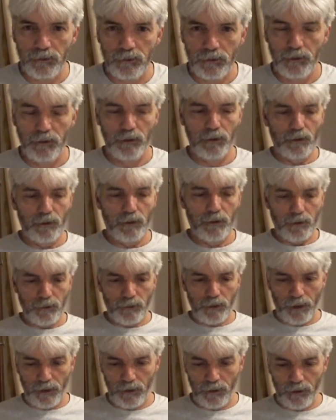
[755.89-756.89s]

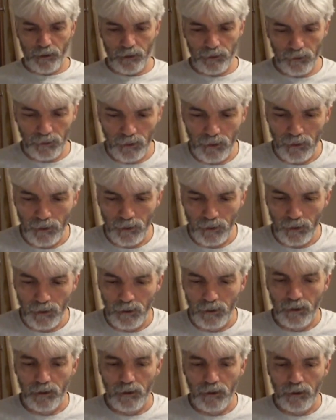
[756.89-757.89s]
revelation is a different
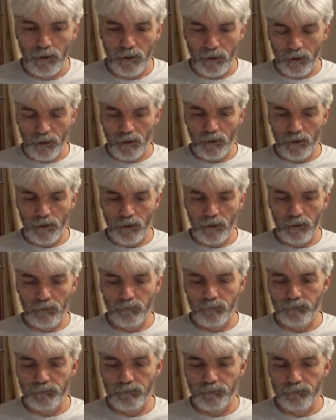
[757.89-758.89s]
kind of
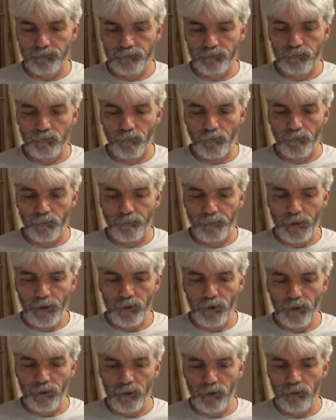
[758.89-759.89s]
revelation
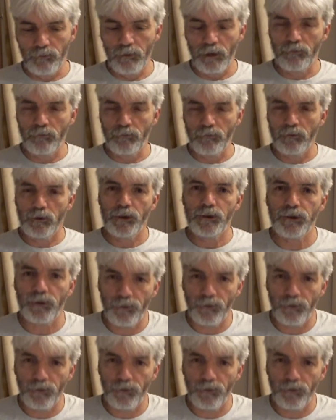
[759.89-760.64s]
than